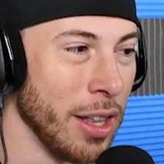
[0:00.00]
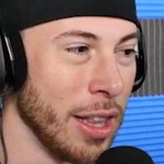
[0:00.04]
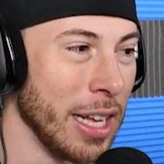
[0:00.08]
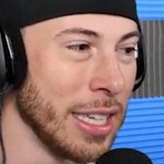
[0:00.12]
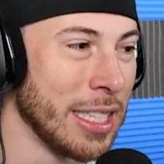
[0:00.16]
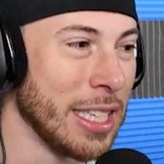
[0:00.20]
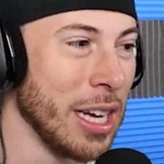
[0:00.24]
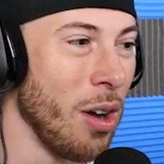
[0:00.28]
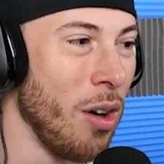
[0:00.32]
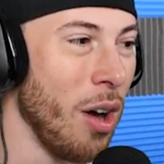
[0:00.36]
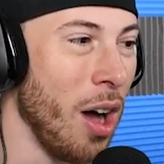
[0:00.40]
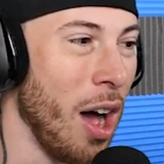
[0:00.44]

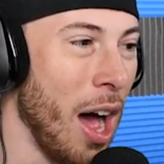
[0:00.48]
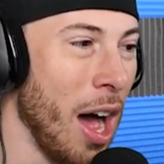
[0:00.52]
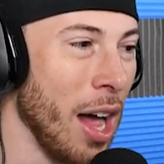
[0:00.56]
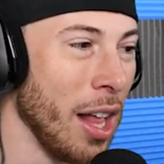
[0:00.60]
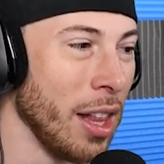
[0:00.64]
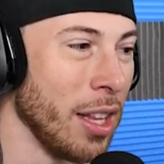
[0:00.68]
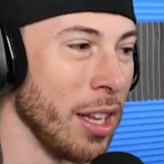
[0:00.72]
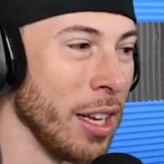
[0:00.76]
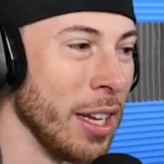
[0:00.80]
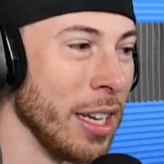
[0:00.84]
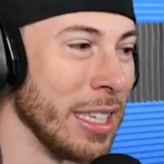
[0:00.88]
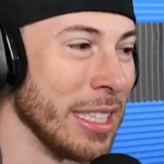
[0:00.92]
That's how
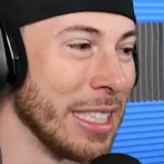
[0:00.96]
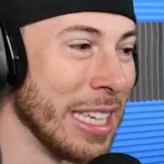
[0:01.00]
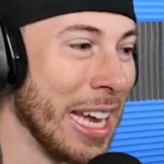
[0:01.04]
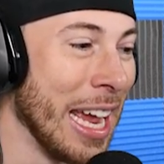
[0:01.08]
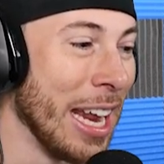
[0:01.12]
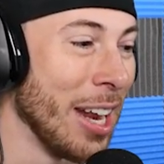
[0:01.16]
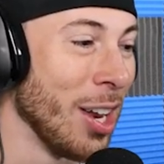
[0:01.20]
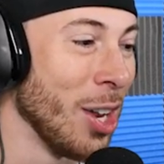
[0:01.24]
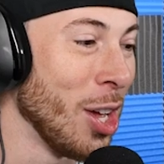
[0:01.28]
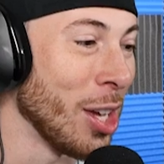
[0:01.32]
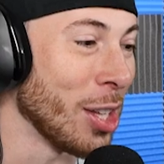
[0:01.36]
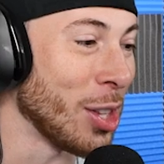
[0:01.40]
hot that is.
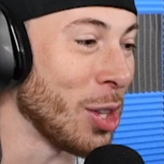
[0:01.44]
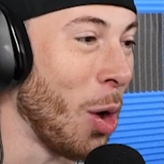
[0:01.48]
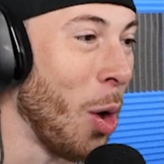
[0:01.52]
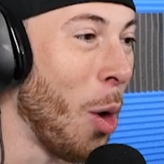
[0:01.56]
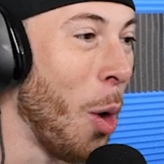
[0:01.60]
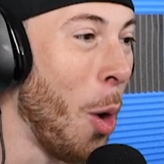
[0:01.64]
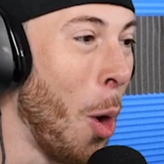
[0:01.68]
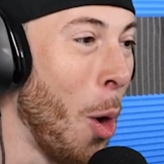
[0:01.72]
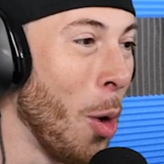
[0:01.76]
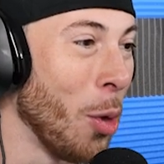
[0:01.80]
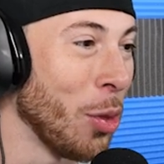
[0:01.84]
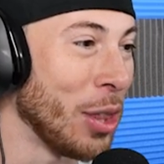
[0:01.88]
And look, the
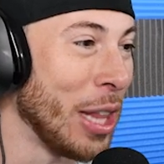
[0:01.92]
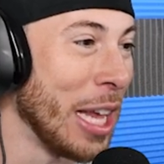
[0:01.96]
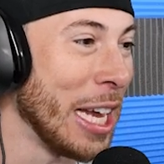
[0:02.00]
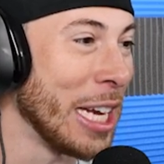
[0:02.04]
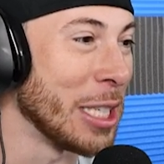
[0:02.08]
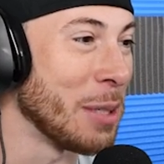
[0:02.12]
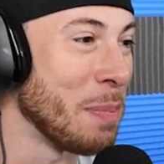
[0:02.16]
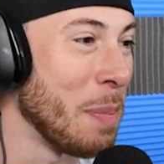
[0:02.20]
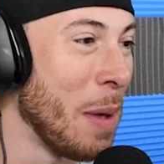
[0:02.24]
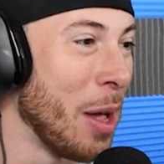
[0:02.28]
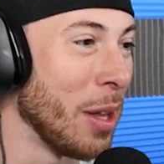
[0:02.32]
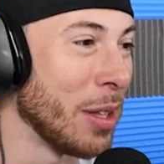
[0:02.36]
whole
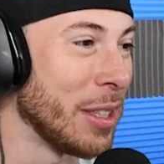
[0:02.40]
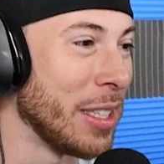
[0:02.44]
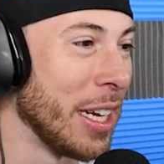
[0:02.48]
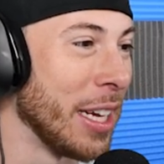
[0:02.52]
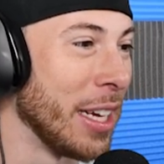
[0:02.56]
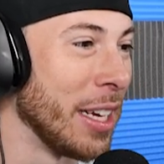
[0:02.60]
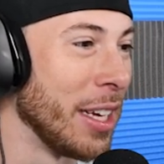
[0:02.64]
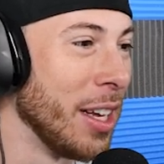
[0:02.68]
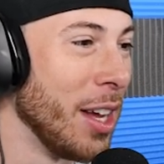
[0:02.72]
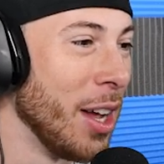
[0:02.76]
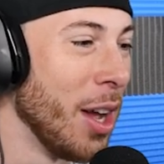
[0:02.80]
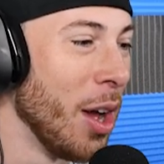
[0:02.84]
thing's
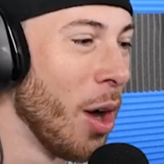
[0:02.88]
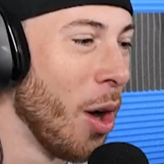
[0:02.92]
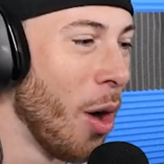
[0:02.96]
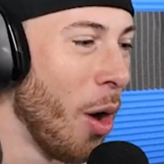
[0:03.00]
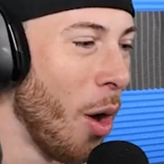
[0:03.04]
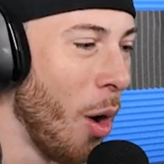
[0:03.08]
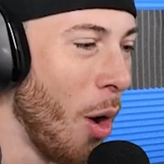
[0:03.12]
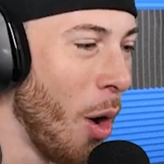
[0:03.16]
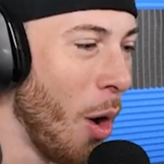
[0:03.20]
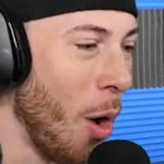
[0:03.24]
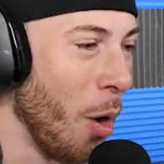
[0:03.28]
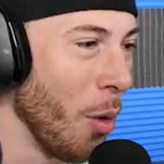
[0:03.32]
melting.
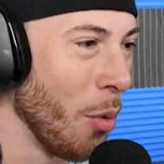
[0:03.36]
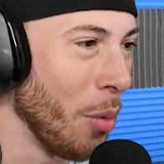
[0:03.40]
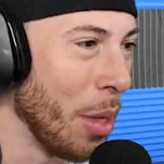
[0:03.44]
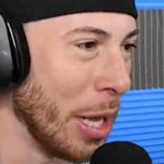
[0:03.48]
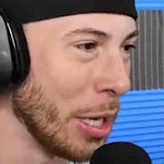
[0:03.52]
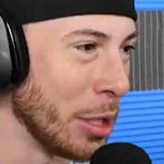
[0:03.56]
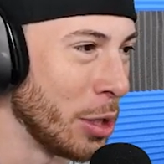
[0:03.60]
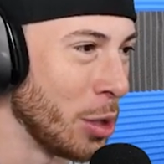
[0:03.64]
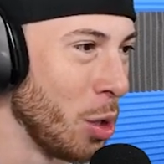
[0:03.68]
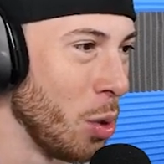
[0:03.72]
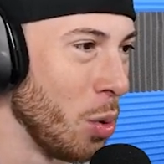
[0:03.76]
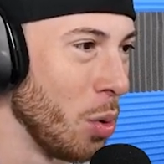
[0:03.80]
Oh,
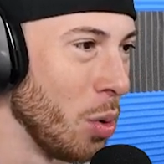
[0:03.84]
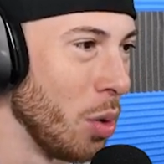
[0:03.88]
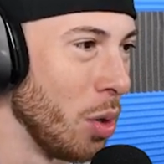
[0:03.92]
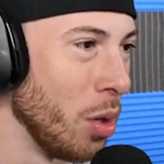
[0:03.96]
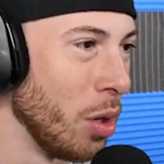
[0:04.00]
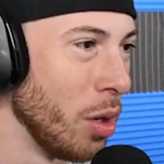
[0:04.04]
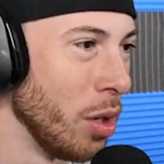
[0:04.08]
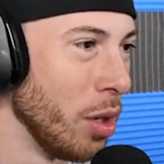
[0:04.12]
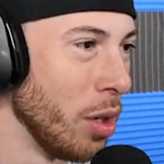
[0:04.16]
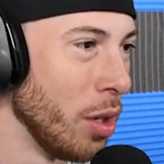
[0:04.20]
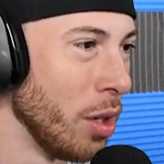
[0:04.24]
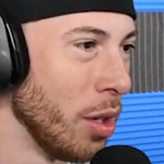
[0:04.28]
that's
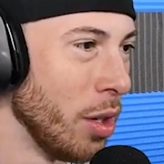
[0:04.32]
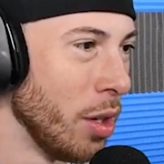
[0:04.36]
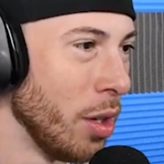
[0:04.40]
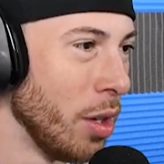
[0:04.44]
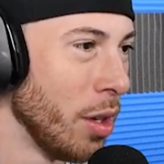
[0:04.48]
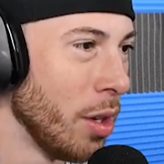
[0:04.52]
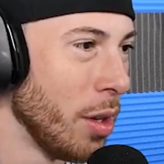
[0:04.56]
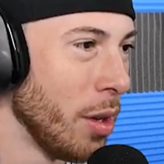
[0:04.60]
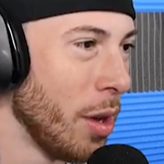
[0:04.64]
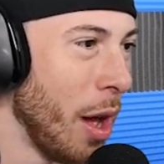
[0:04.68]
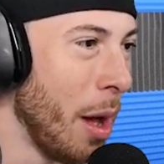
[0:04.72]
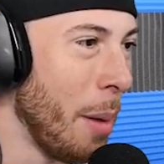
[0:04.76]
cool.
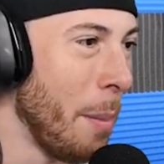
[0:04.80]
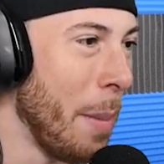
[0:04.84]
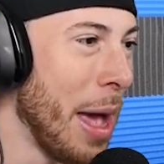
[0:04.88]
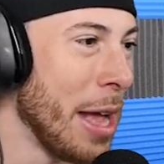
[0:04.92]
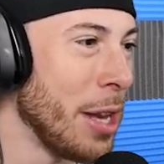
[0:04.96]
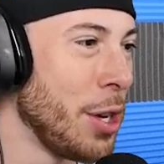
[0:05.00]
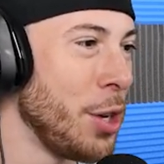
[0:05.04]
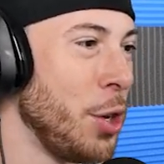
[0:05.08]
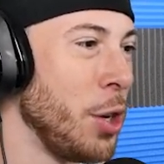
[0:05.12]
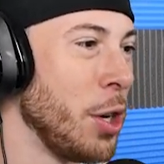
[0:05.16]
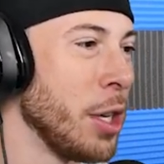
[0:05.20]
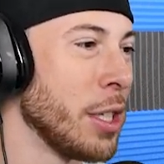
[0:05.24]

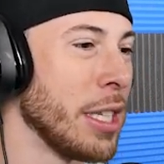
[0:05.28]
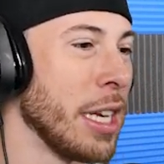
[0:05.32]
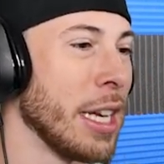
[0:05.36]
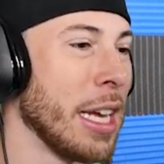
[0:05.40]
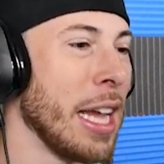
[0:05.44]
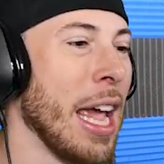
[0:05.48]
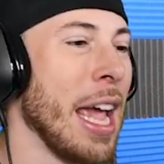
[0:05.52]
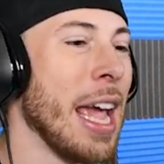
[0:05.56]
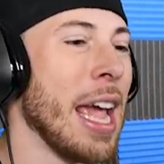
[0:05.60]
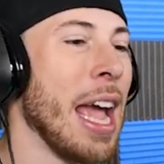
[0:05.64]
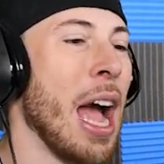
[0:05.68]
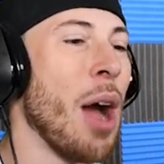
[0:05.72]
Imagine you're just
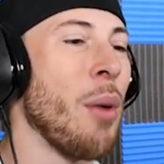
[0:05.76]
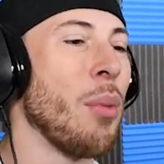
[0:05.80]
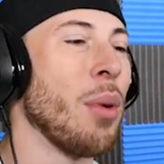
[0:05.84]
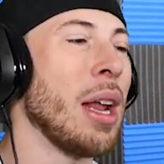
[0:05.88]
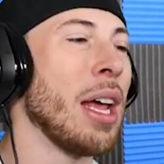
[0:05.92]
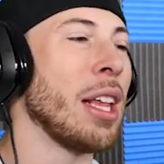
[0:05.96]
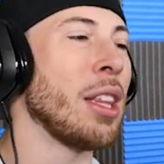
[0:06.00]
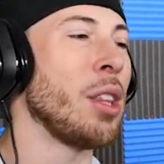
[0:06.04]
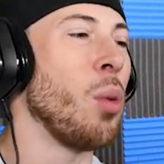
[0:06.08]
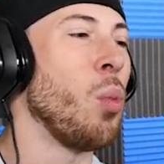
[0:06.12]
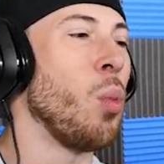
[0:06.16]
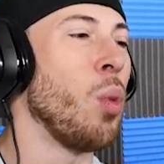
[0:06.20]
like, hey, I would
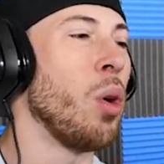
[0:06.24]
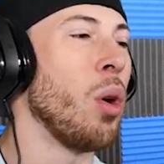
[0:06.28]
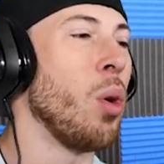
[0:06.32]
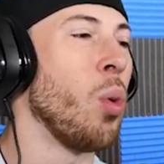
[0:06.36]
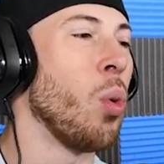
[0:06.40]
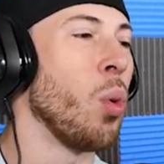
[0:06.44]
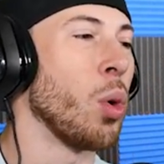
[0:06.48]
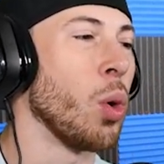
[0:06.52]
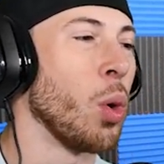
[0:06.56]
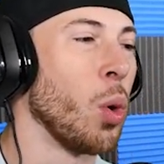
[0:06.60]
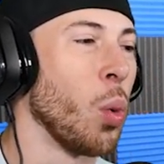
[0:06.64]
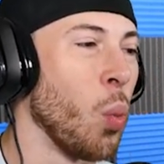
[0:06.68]
like to
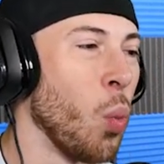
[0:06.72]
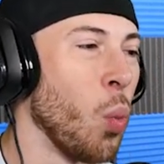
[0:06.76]
order